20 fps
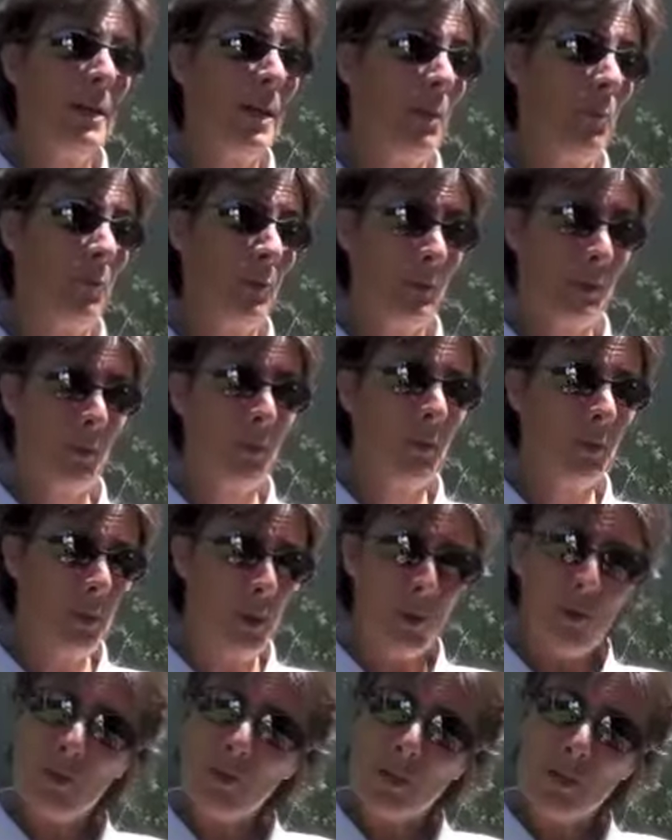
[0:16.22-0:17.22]
And when someone
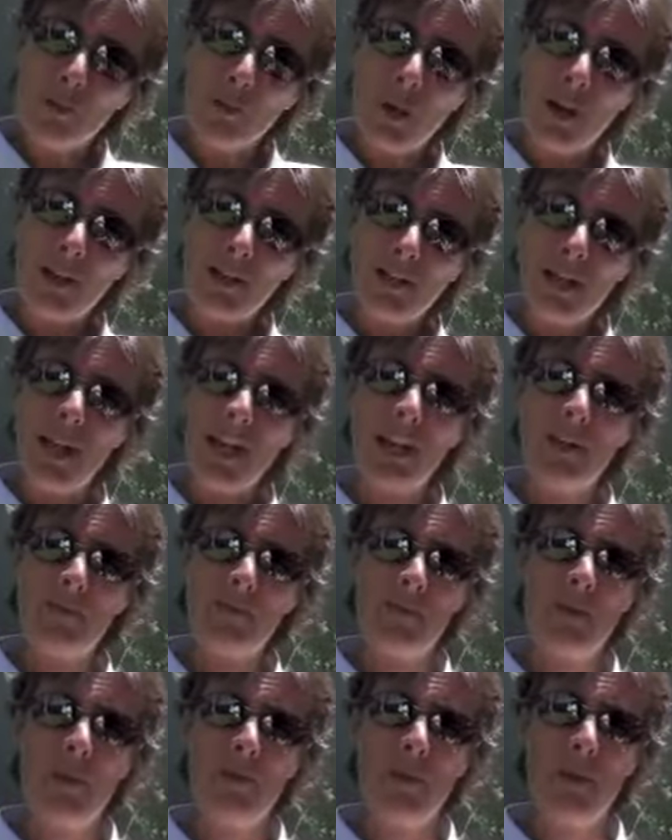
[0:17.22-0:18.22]
goes to try to take it
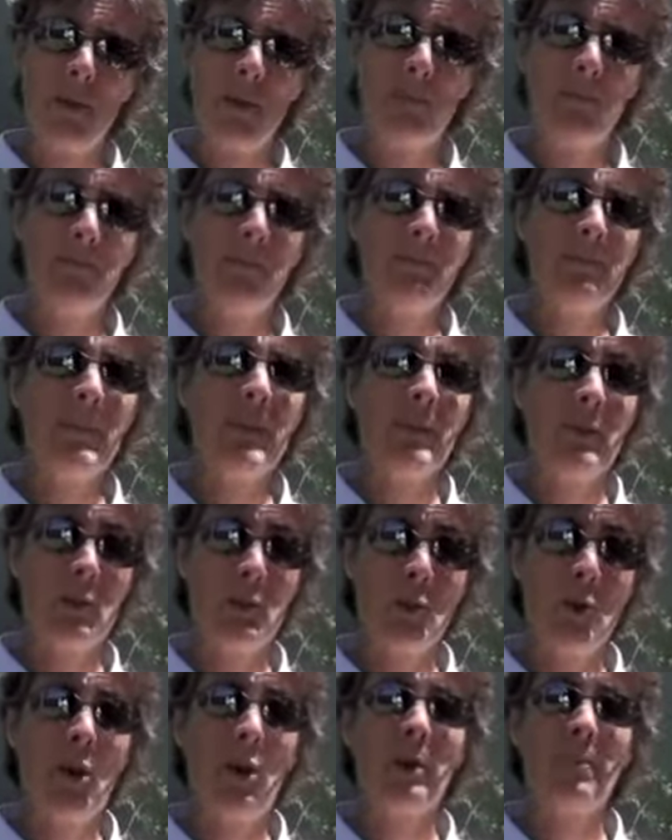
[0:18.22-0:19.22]
from them, the
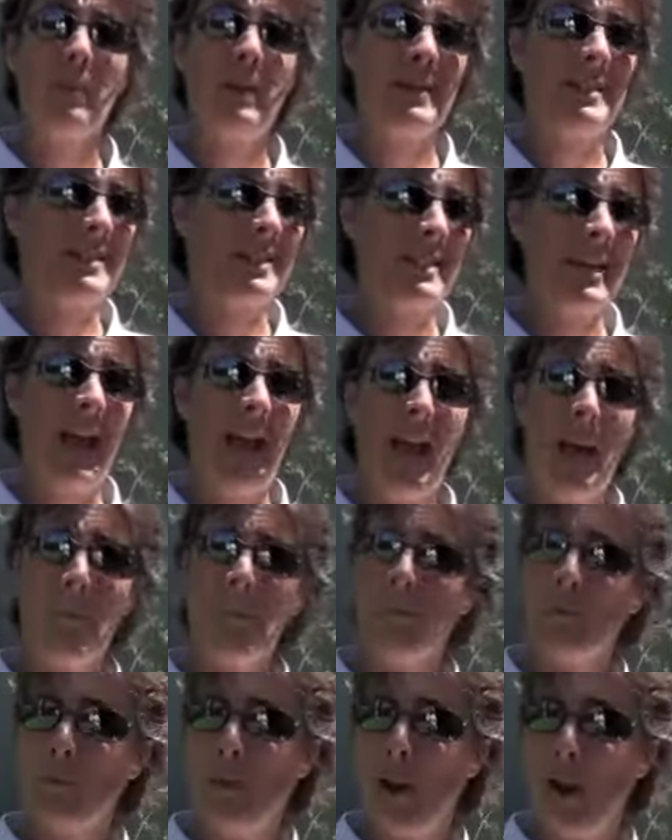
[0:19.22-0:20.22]
dog may snap,
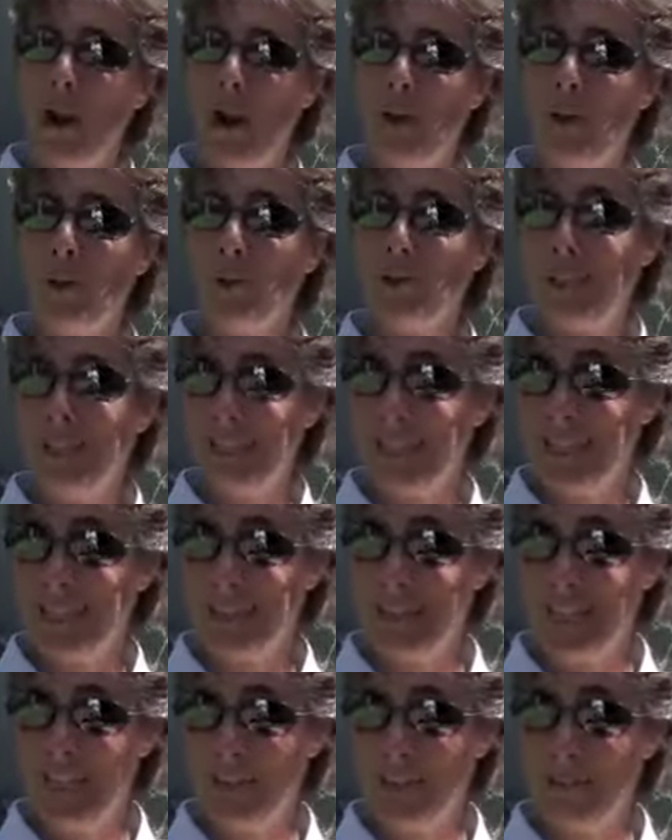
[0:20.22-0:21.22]
growl, get
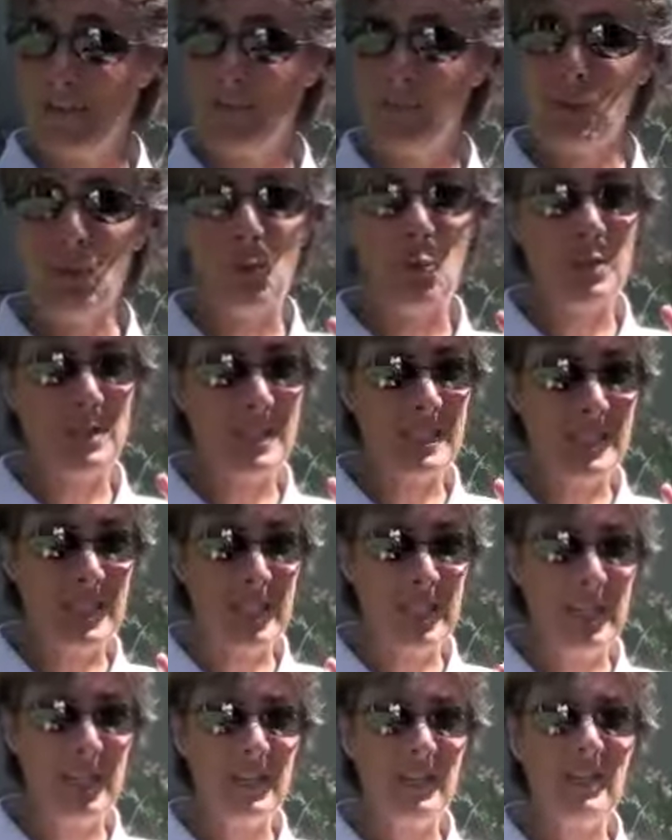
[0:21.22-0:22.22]
stiff, show its
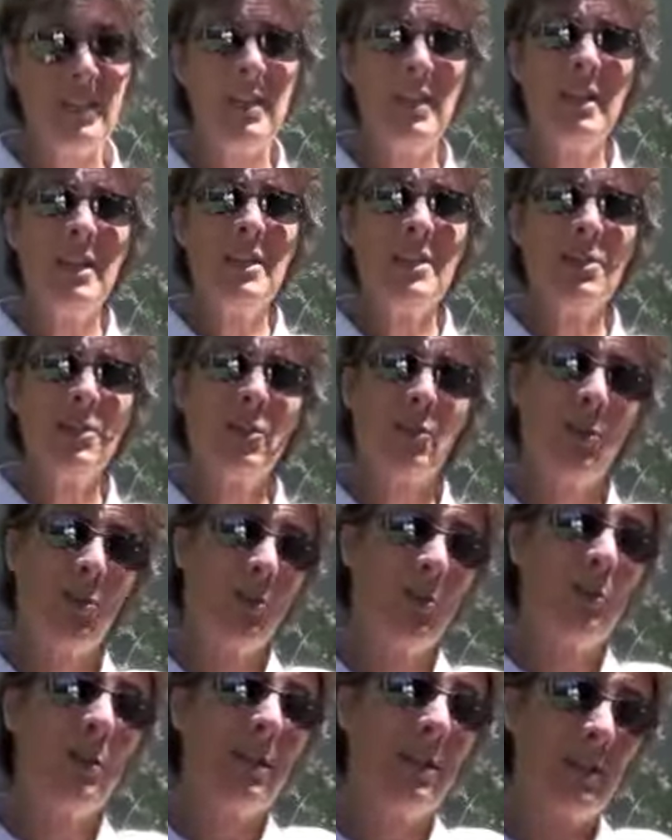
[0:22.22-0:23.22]
teeth.
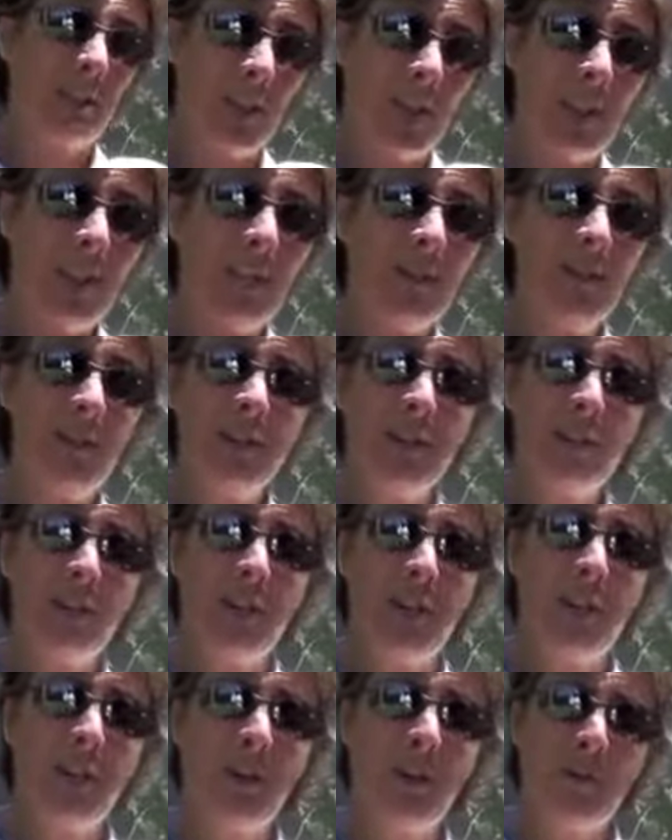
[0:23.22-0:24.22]
So it's clearly
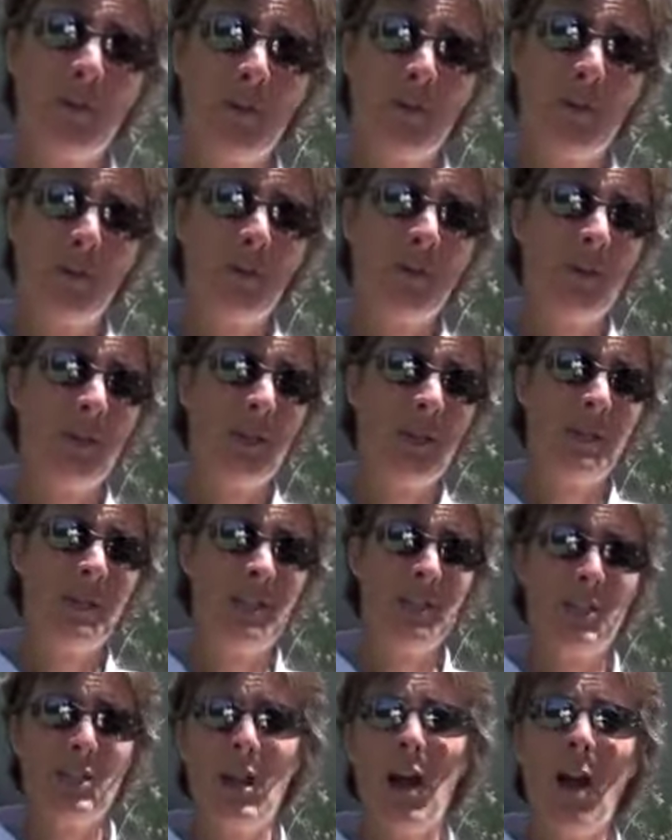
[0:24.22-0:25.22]
sharing with you that it
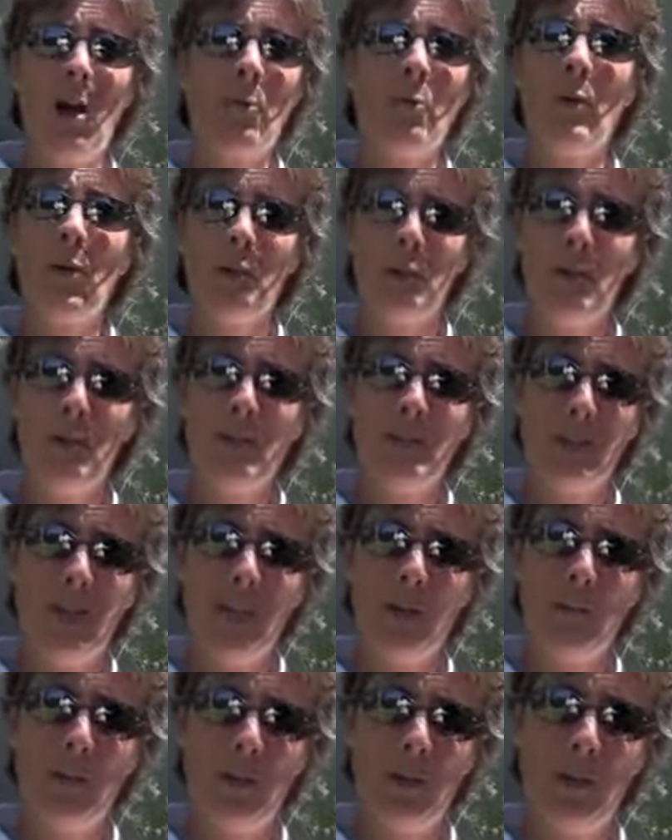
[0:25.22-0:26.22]
does not want you to
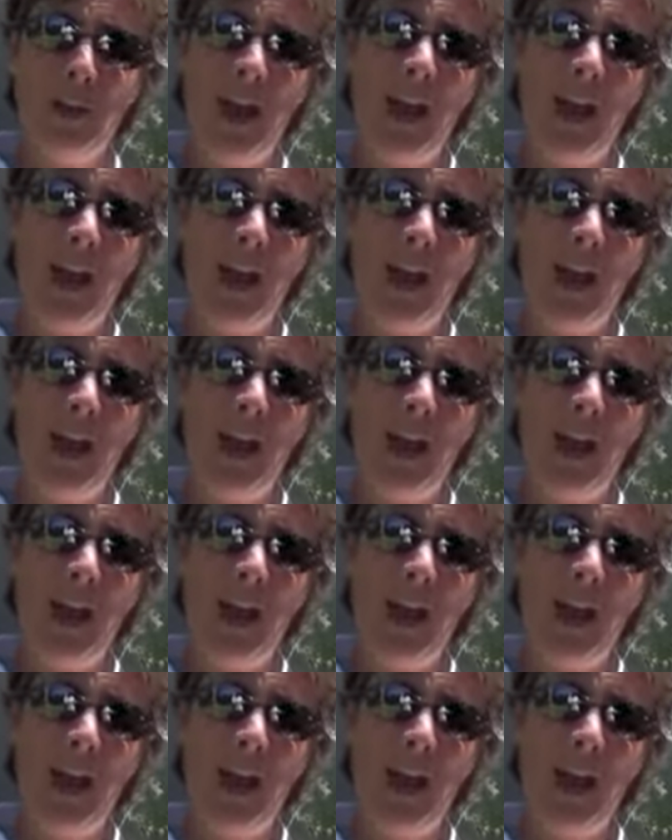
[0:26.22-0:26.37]
take what it